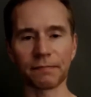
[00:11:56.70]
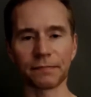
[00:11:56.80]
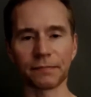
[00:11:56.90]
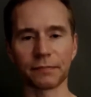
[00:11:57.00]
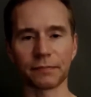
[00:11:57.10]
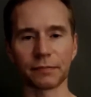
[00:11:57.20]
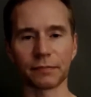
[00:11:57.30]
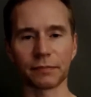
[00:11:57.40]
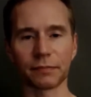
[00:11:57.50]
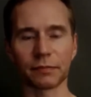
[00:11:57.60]

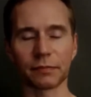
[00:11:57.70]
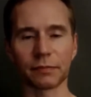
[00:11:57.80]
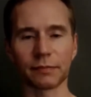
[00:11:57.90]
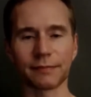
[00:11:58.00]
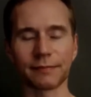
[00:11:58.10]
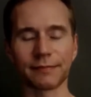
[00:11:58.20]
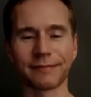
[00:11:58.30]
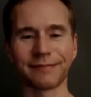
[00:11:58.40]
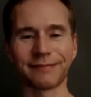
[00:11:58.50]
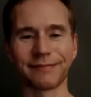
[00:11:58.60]

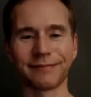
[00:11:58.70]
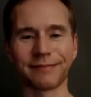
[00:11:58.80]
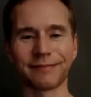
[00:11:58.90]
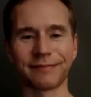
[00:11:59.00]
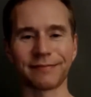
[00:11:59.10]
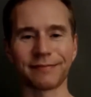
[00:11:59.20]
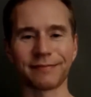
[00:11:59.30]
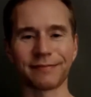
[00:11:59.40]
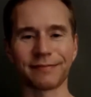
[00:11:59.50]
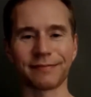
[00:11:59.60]
No one is speaking in this clip.